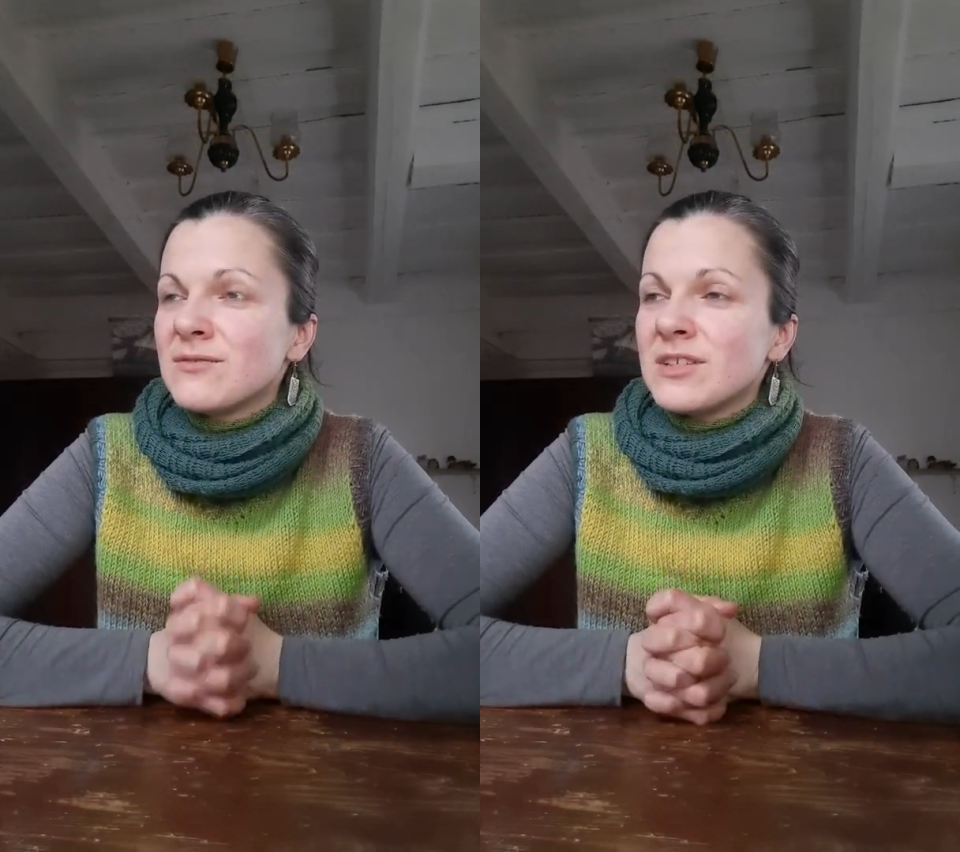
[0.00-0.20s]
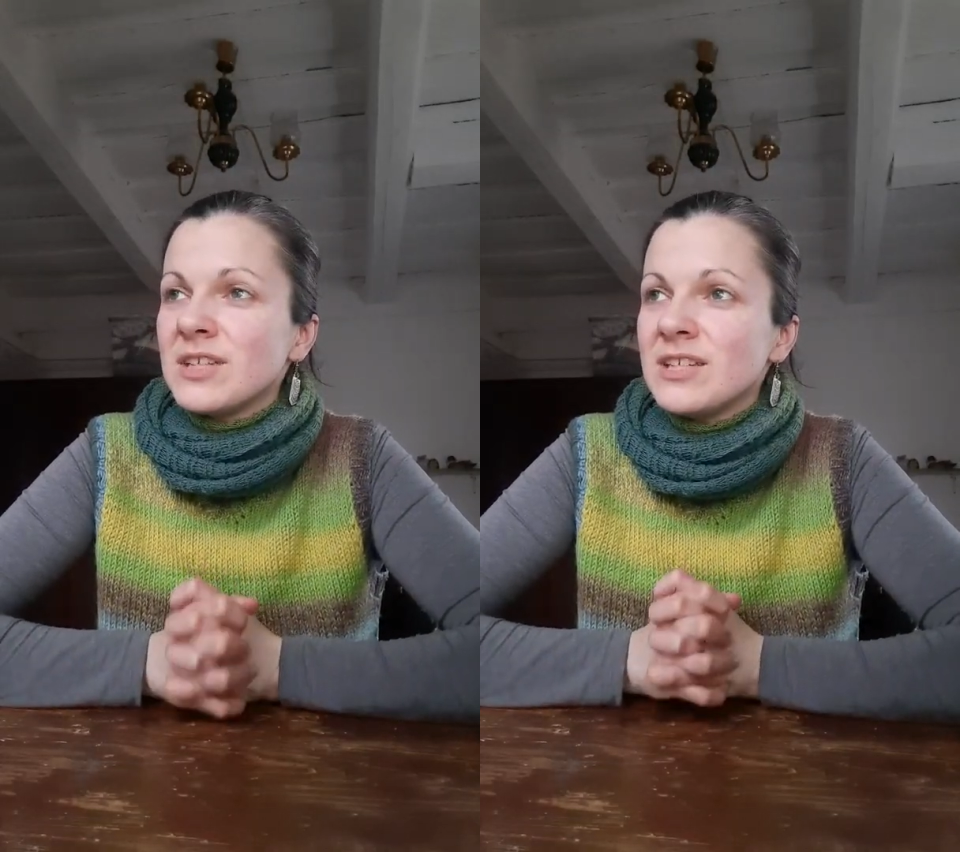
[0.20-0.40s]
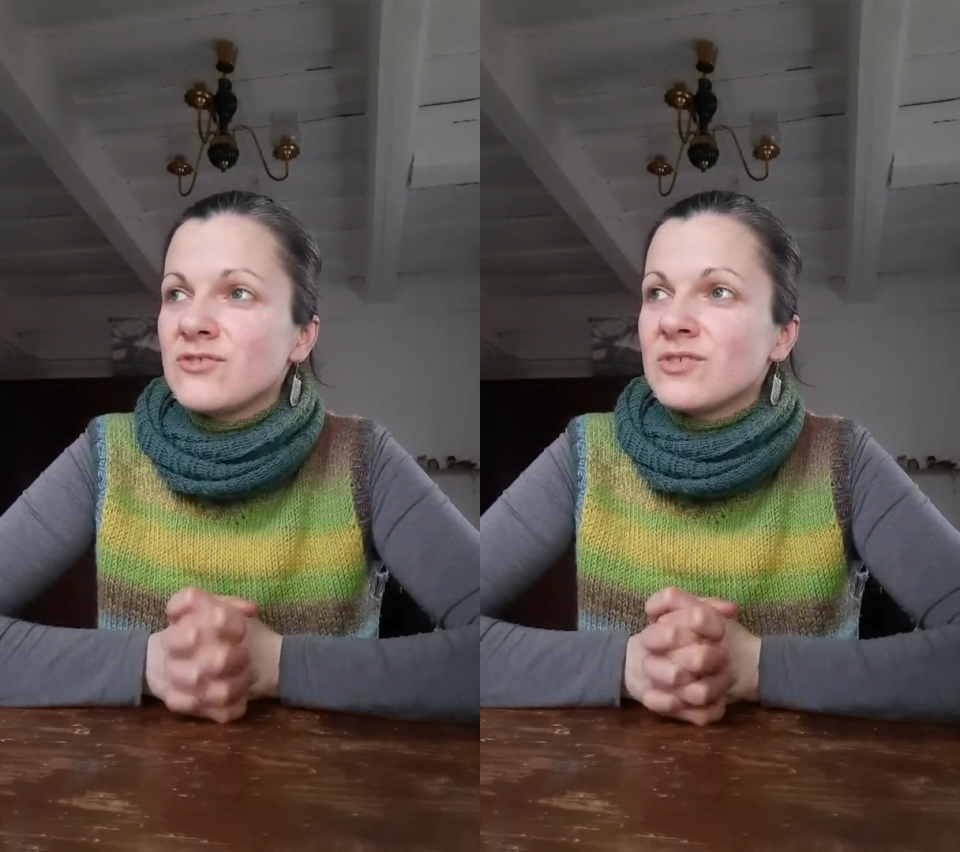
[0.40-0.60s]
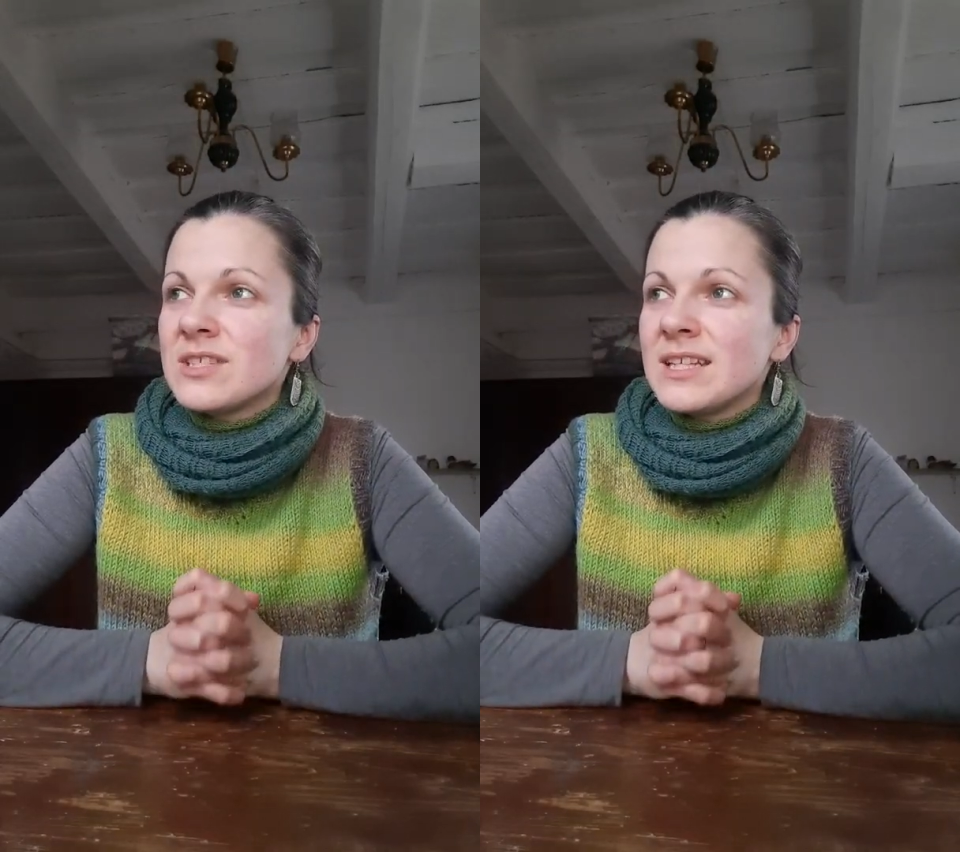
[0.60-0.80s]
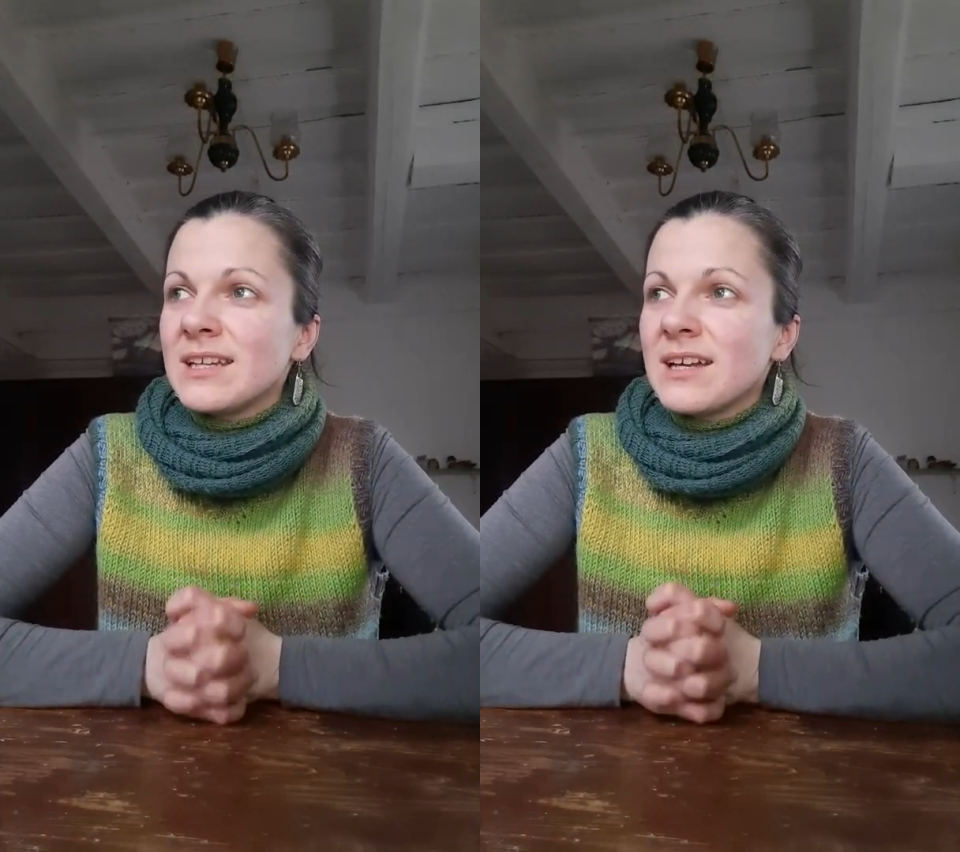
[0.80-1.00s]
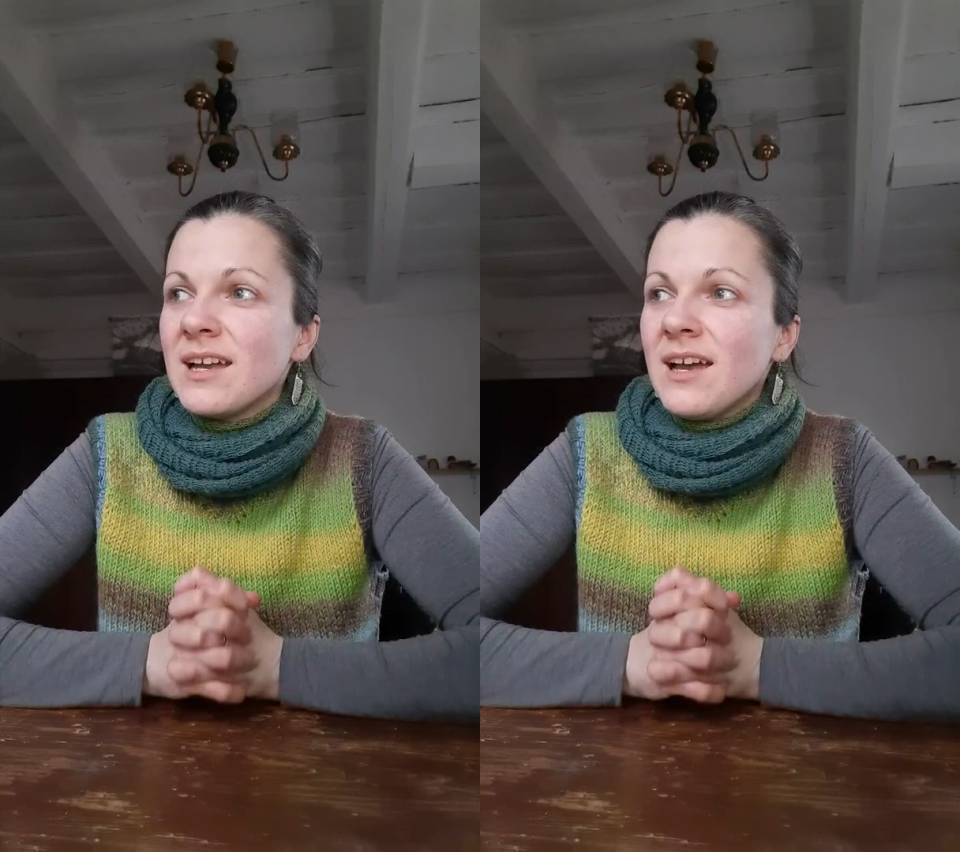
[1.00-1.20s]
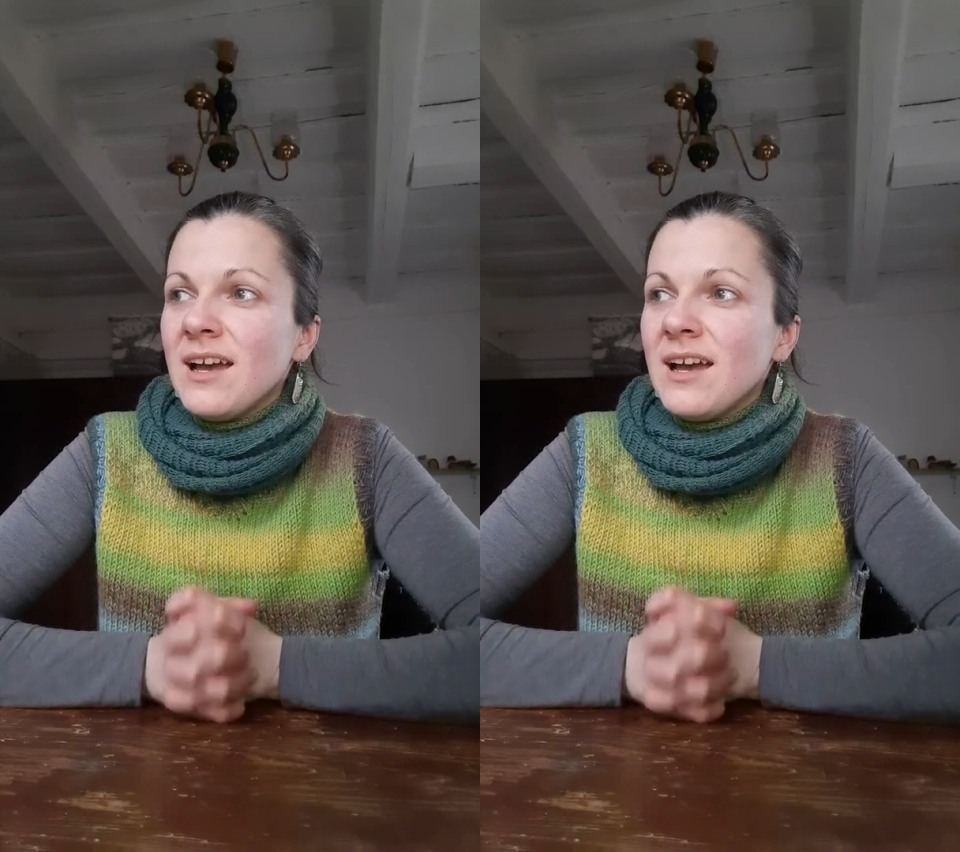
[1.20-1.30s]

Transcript: a very interesting